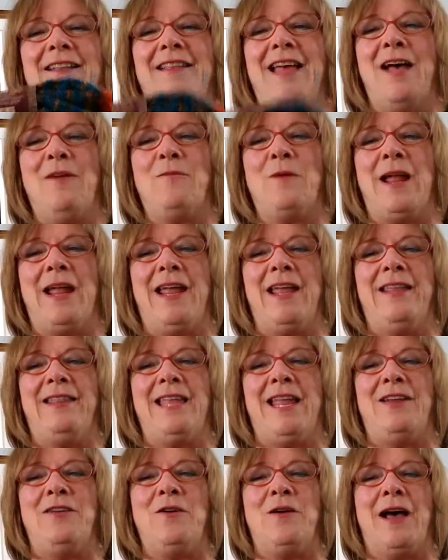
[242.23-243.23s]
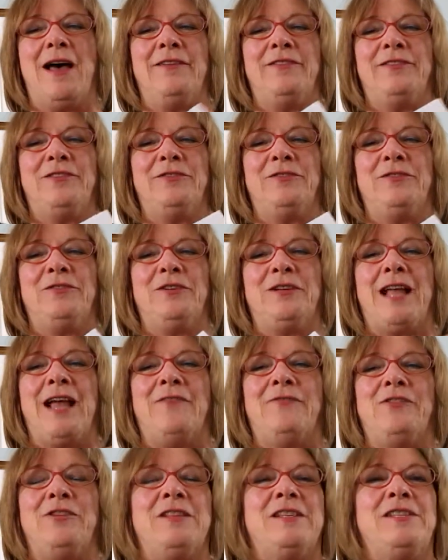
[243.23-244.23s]
that way they know how to look
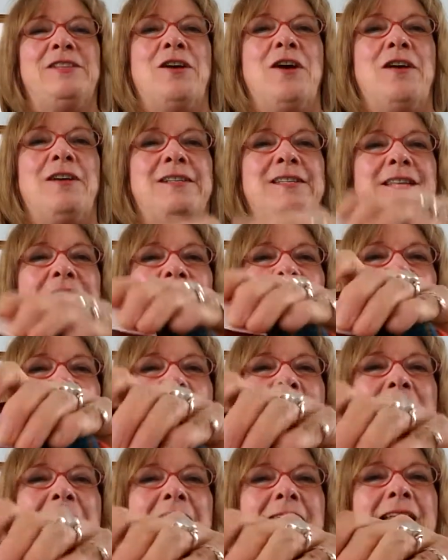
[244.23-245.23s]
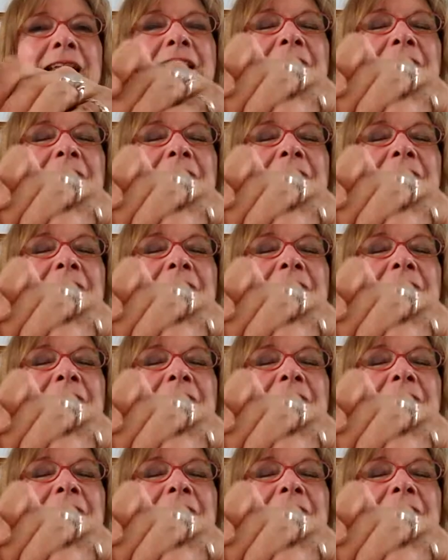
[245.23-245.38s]
after the socks that you've made. I